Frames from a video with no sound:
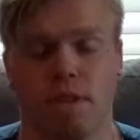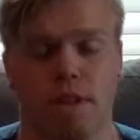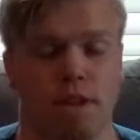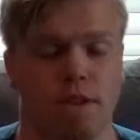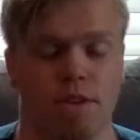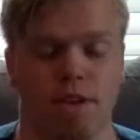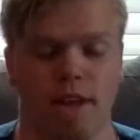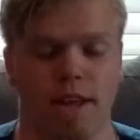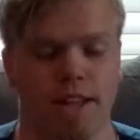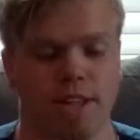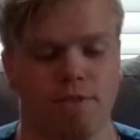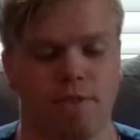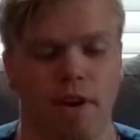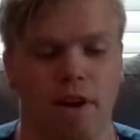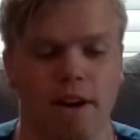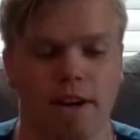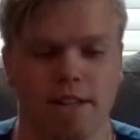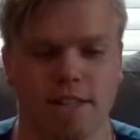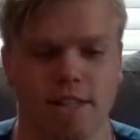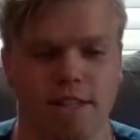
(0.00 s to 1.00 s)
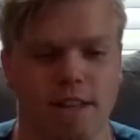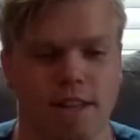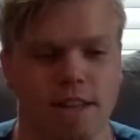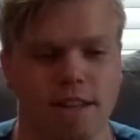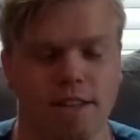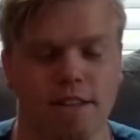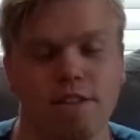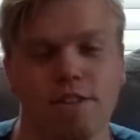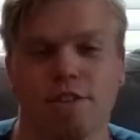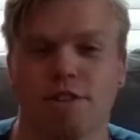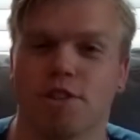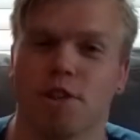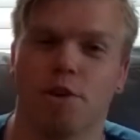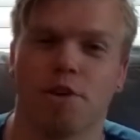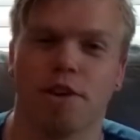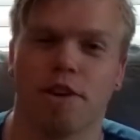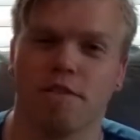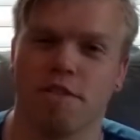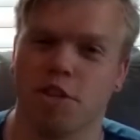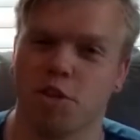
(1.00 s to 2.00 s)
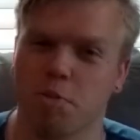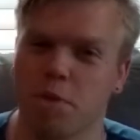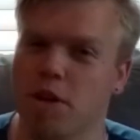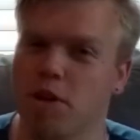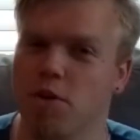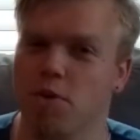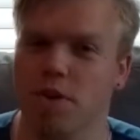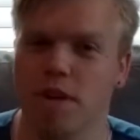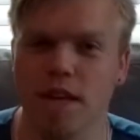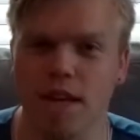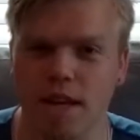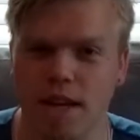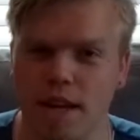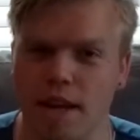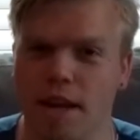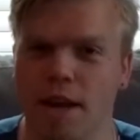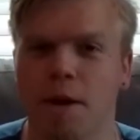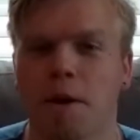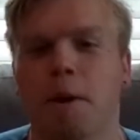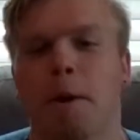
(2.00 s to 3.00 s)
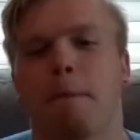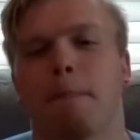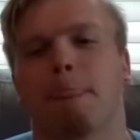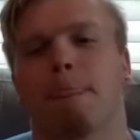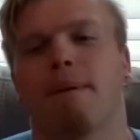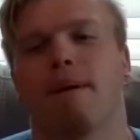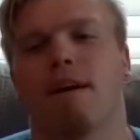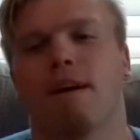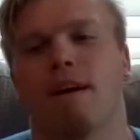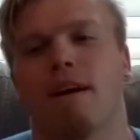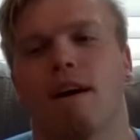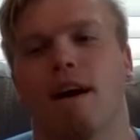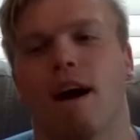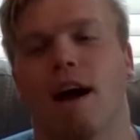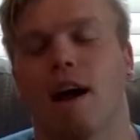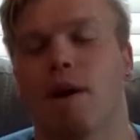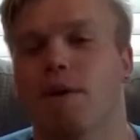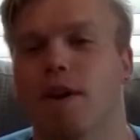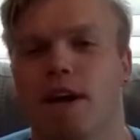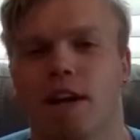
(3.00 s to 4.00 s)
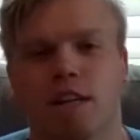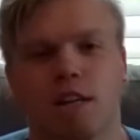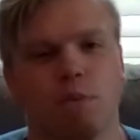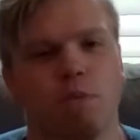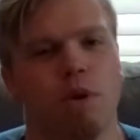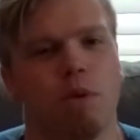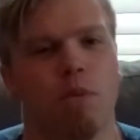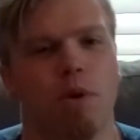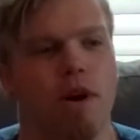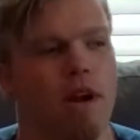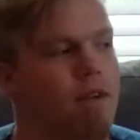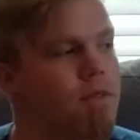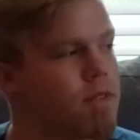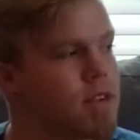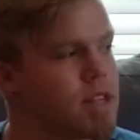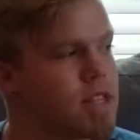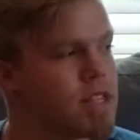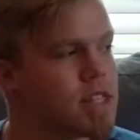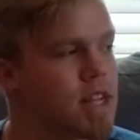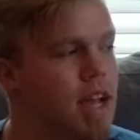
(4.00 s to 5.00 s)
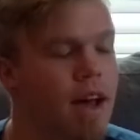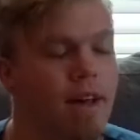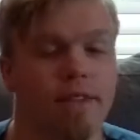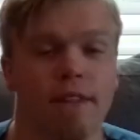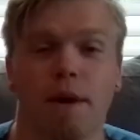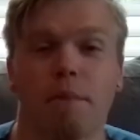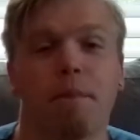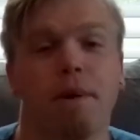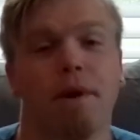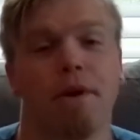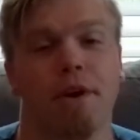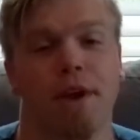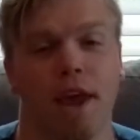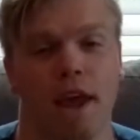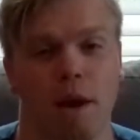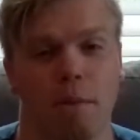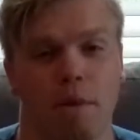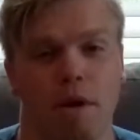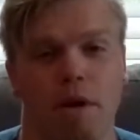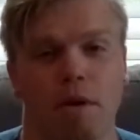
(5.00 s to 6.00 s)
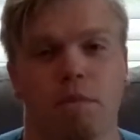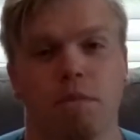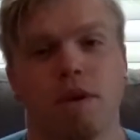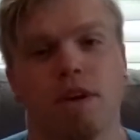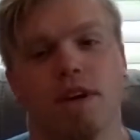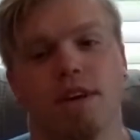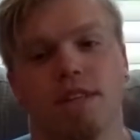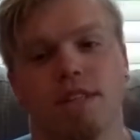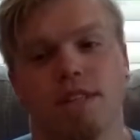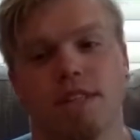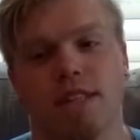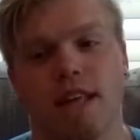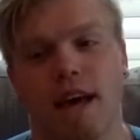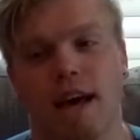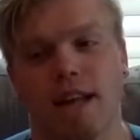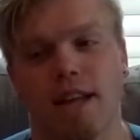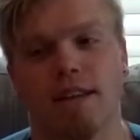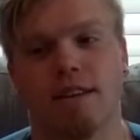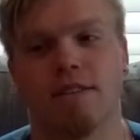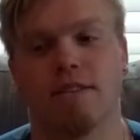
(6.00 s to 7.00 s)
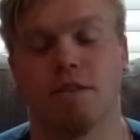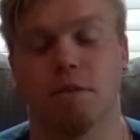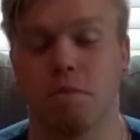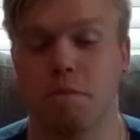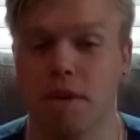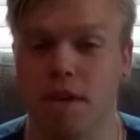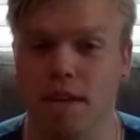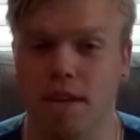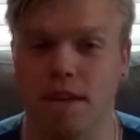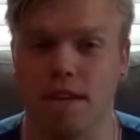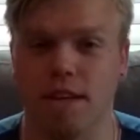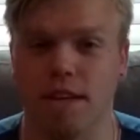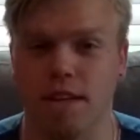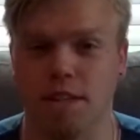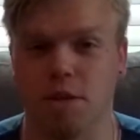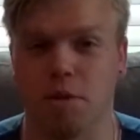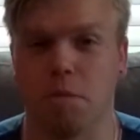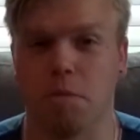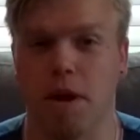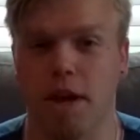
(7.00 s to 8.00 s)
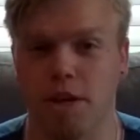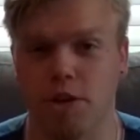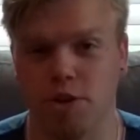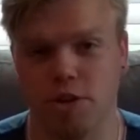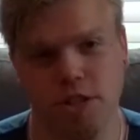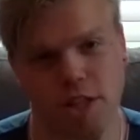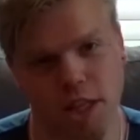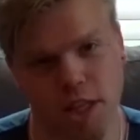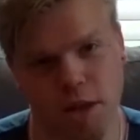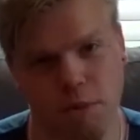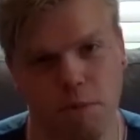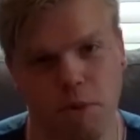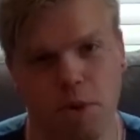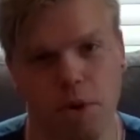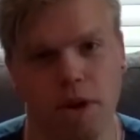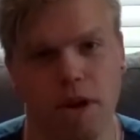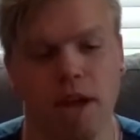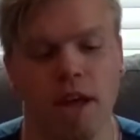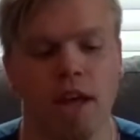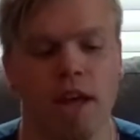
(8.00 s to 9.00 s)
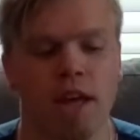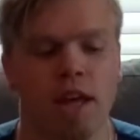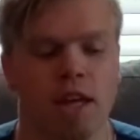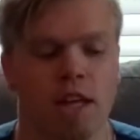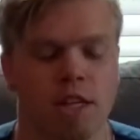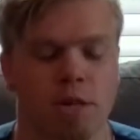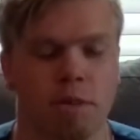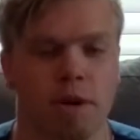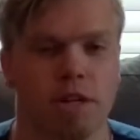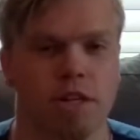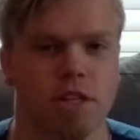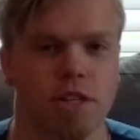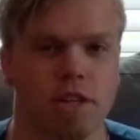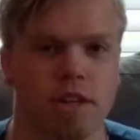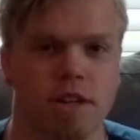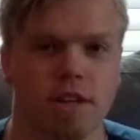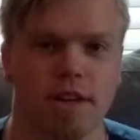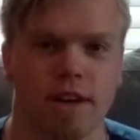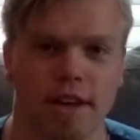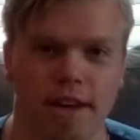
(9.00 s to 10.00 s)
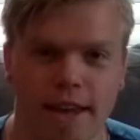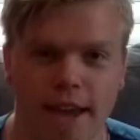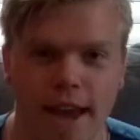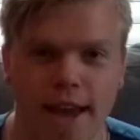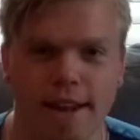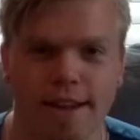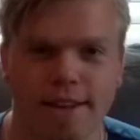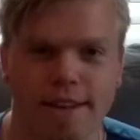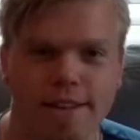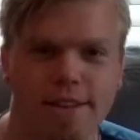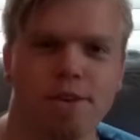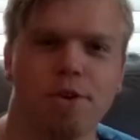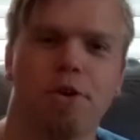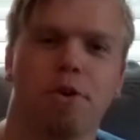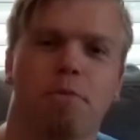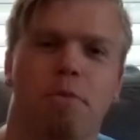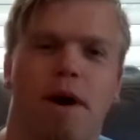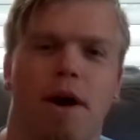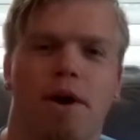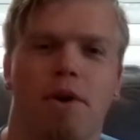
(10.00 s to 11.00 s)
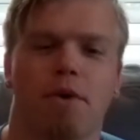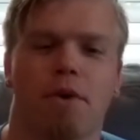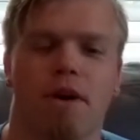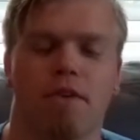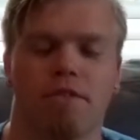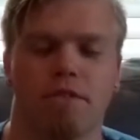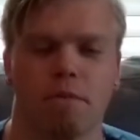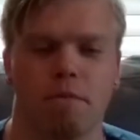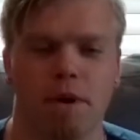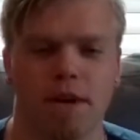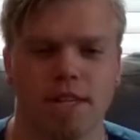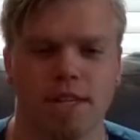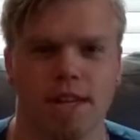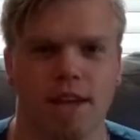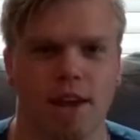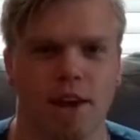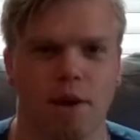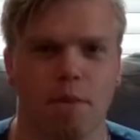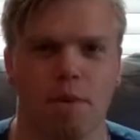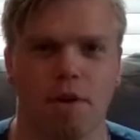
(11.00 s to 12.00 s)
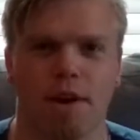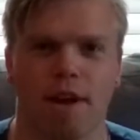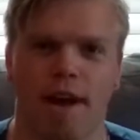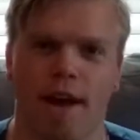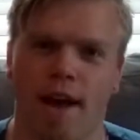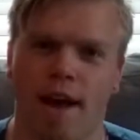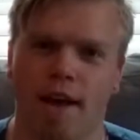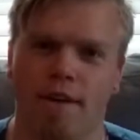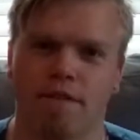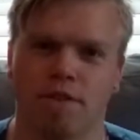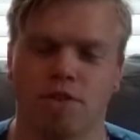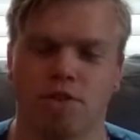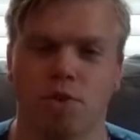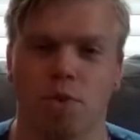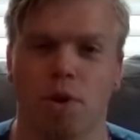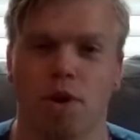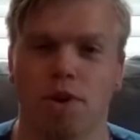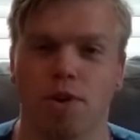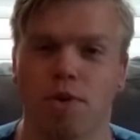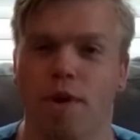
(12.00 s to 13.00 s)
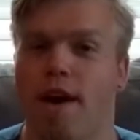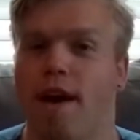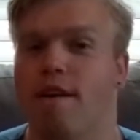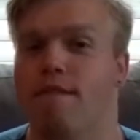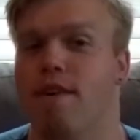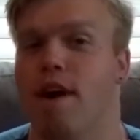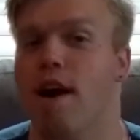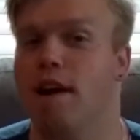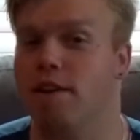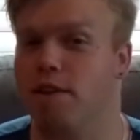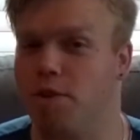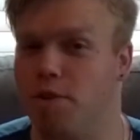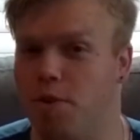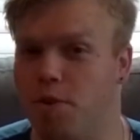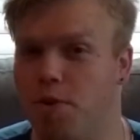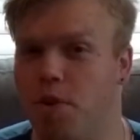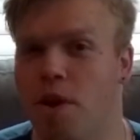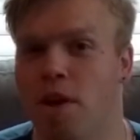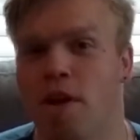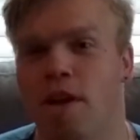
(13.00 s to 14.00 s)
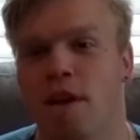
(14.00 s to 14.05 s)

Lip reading: as far as their slogan of the speed you need, I would actually put more emphasis on that better camera, because that, to me, is a major selling point, especially, again, the old motto of the best camera to have is the one you have on you.